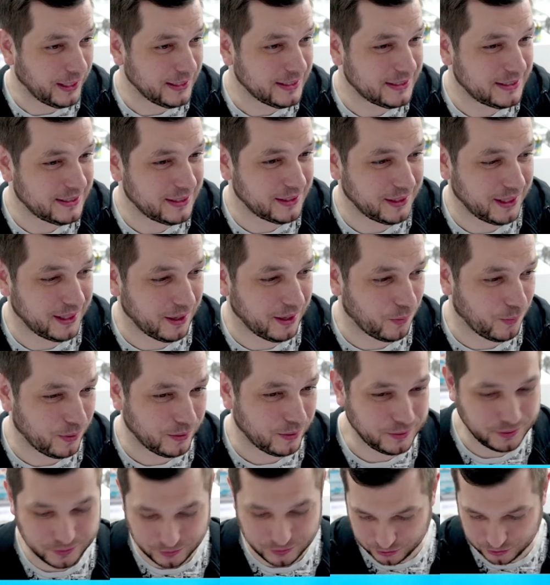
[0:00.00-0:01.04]
today. Well
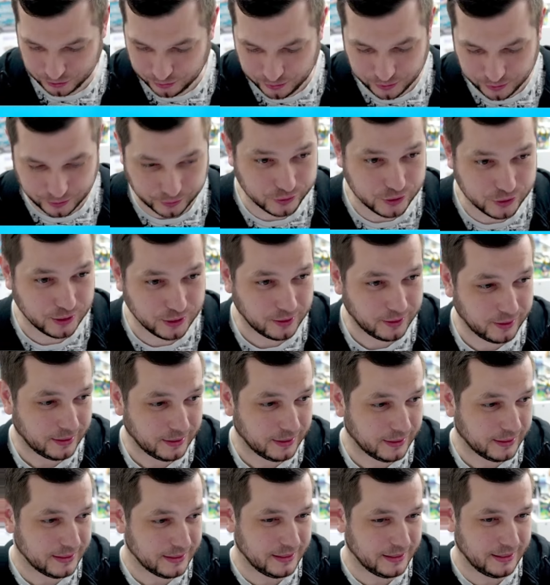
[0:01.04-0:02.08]
done, George.
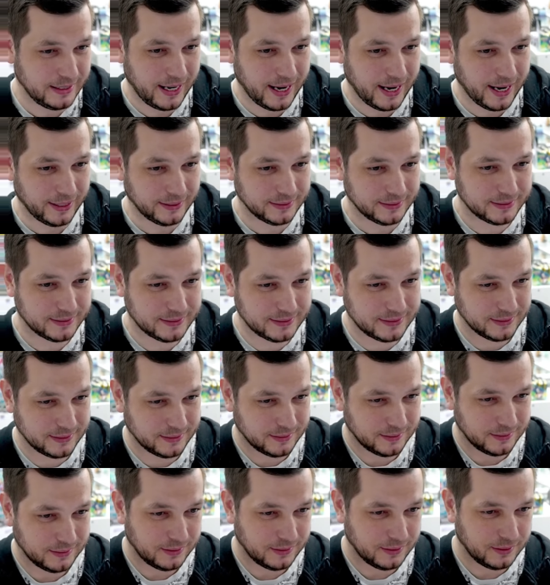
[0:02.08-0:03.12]
Next
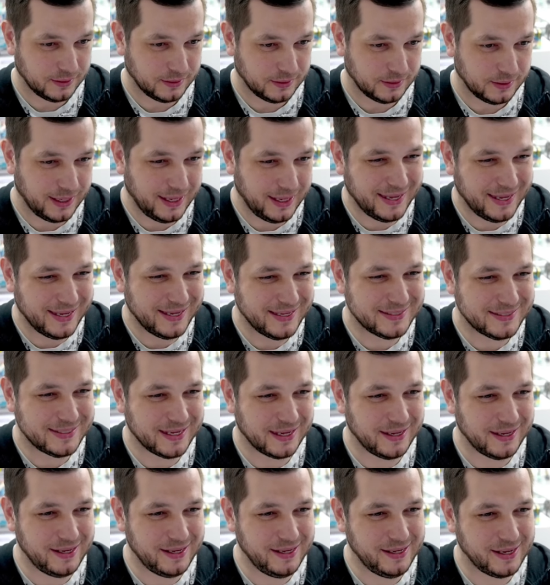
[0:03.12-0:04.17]
is
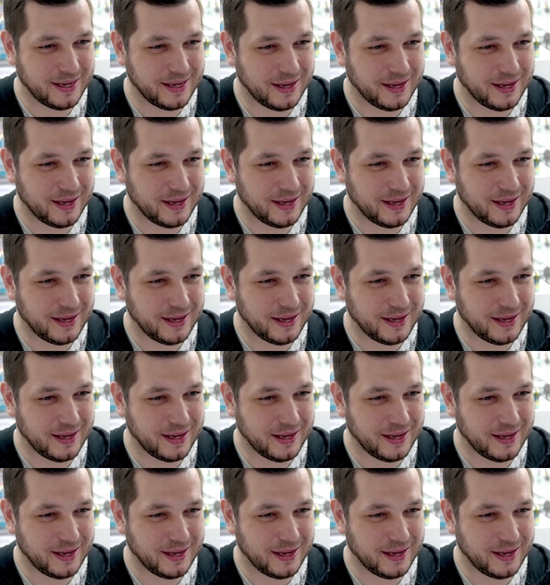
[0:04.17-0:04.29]
a...